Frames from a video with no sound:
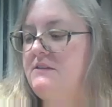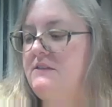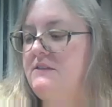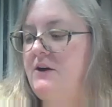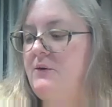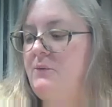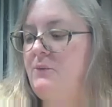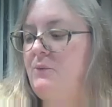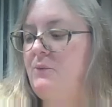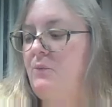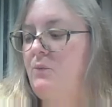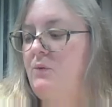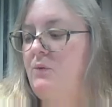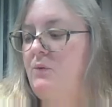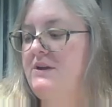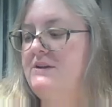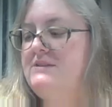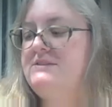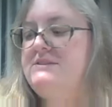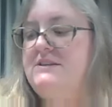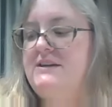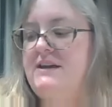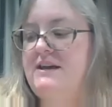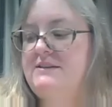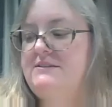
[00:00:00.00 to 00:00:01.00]
that
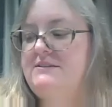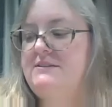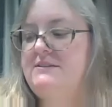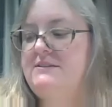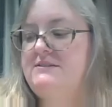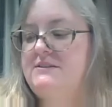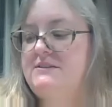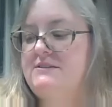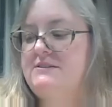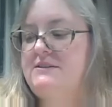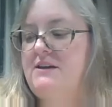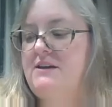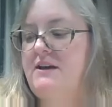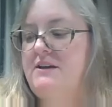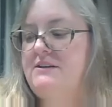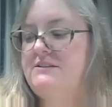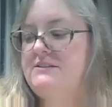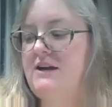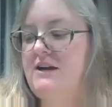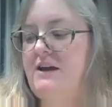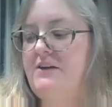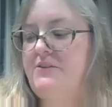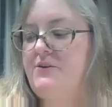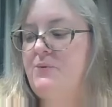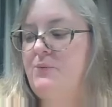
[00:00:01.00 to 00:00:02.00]
is in essence assigned
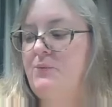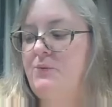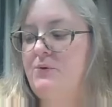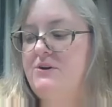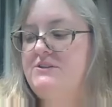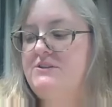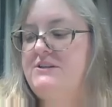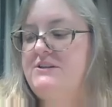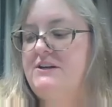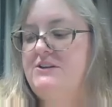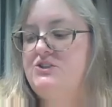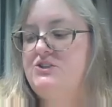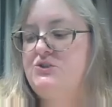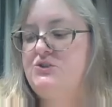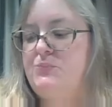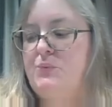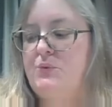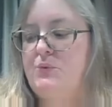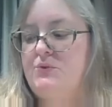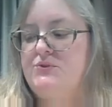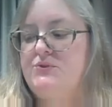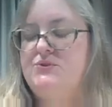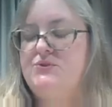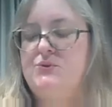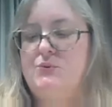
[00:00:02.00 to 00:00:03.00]
to either Warren Township
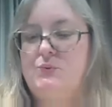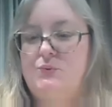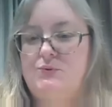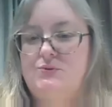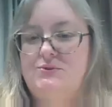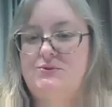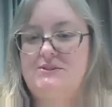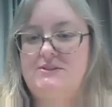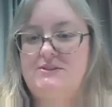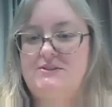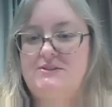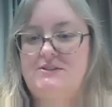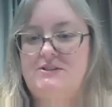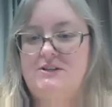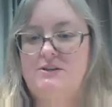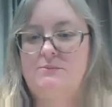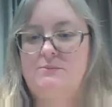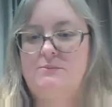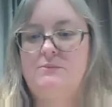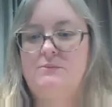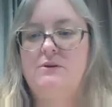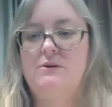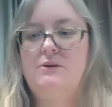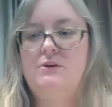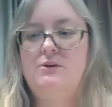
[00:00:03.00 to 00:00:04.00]
or the school
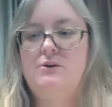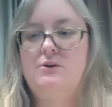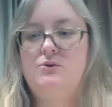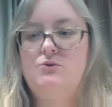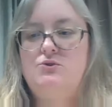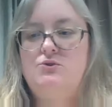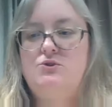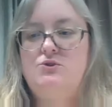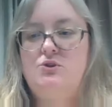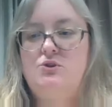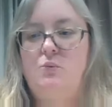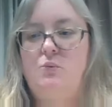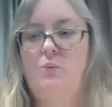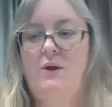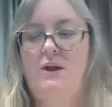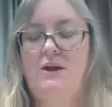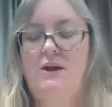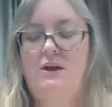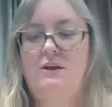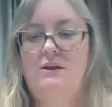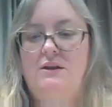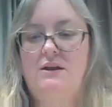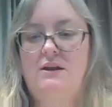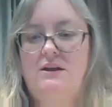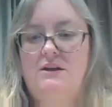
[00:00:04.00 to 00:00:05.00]
system should
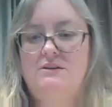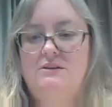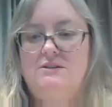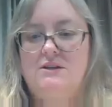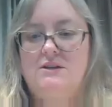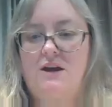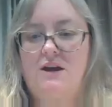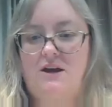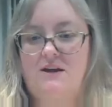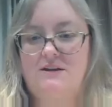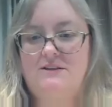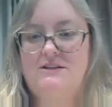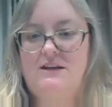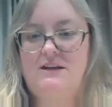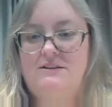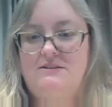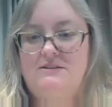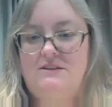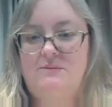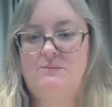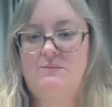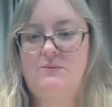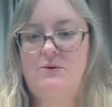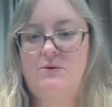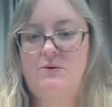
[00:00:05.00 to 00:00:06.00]
we need to contact
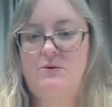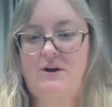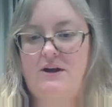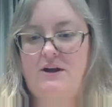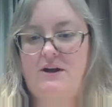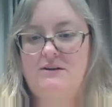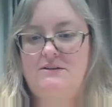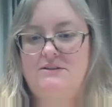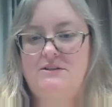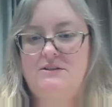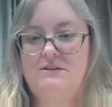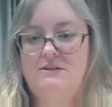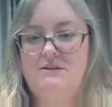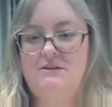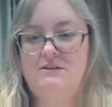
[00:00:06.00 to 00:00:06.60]
them, correct?